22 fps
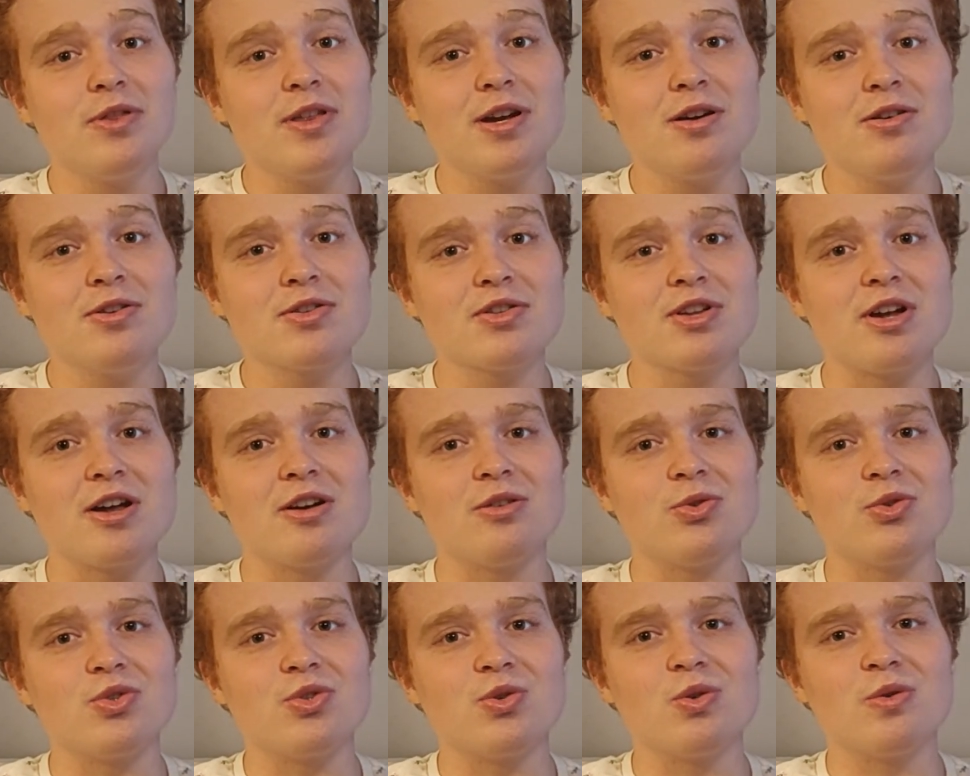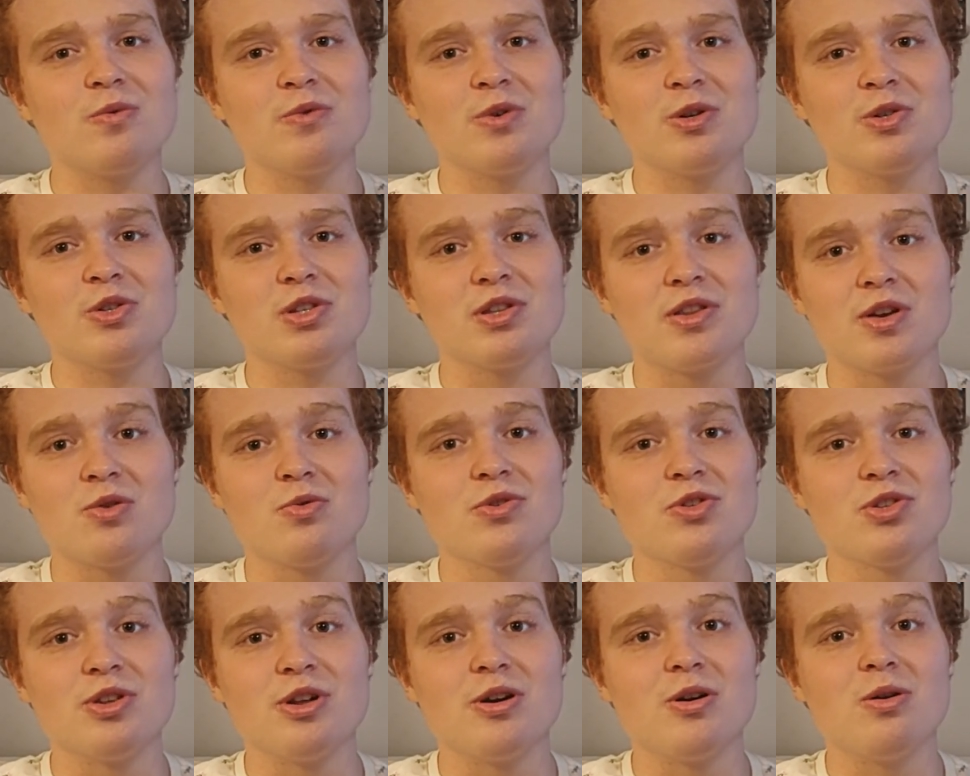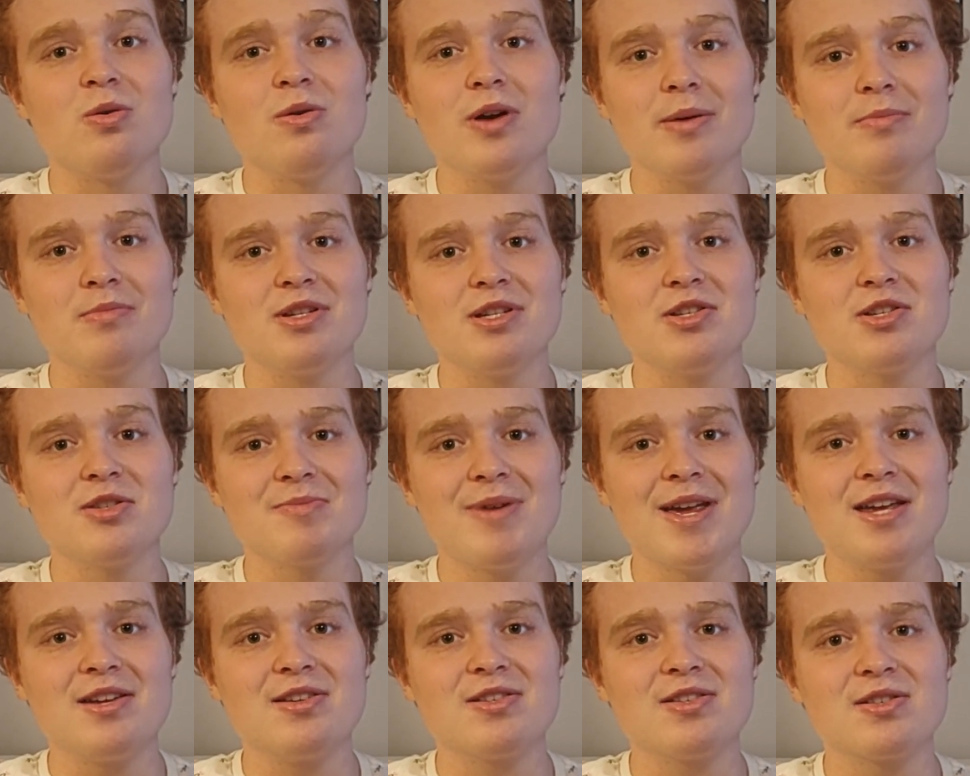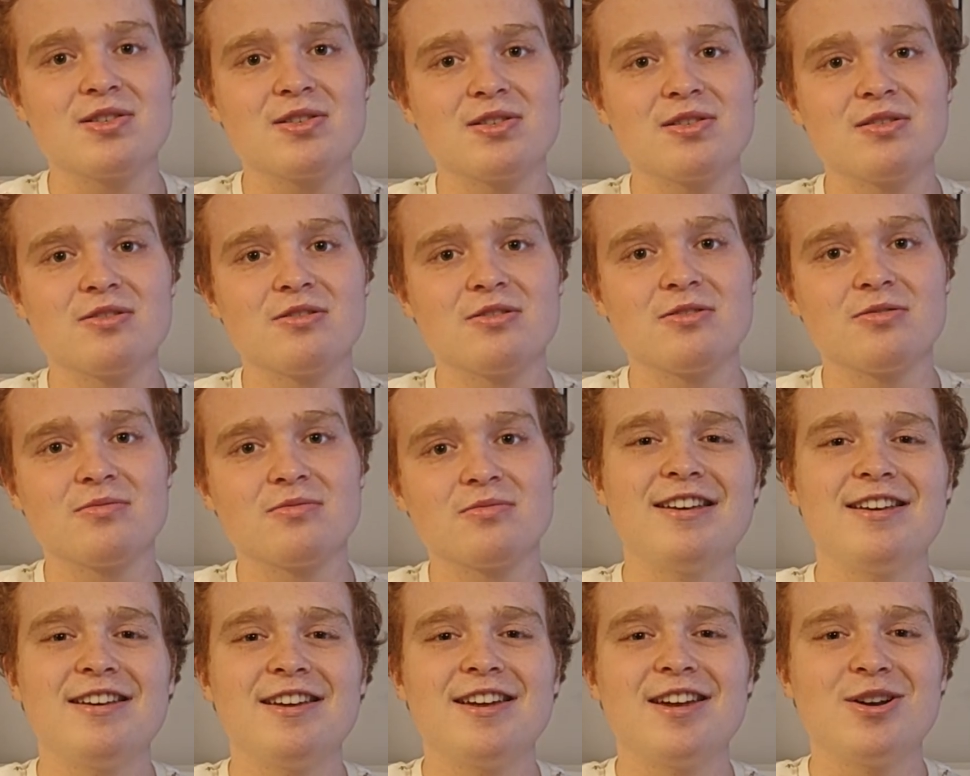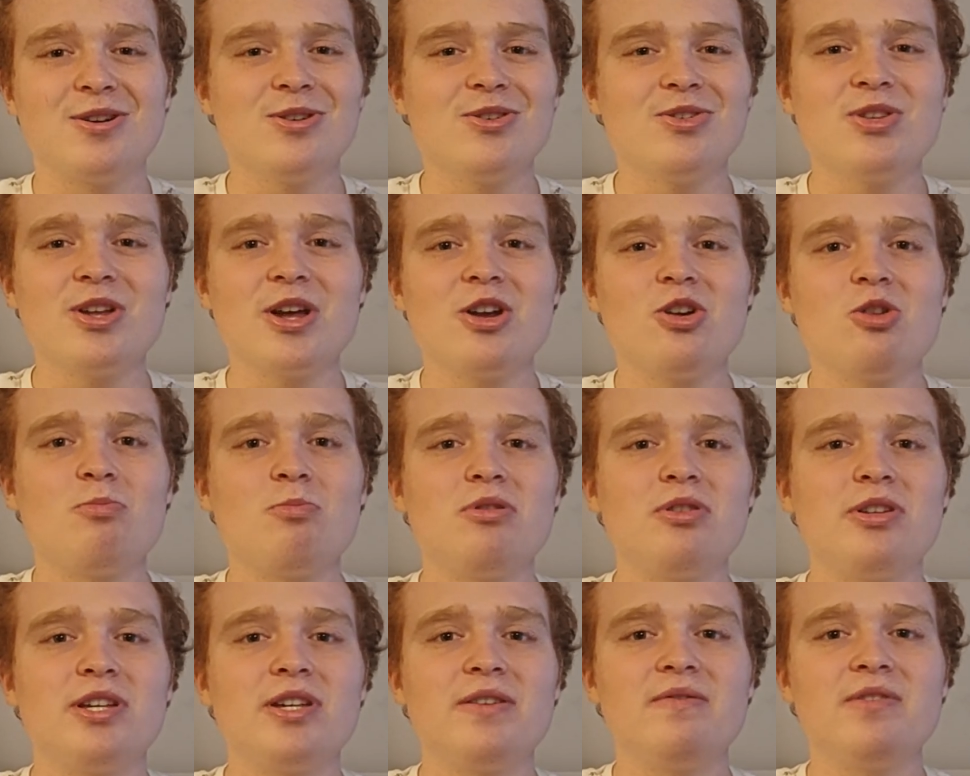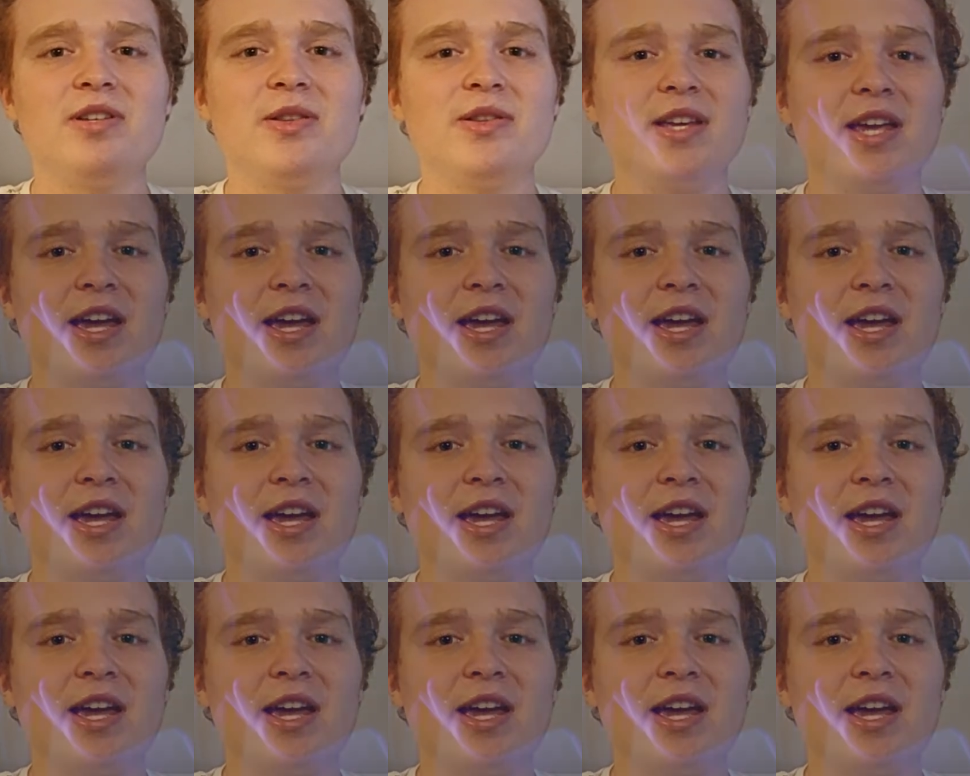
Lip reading: Aristotle's universe. There was no empty space. Aristotle believed in the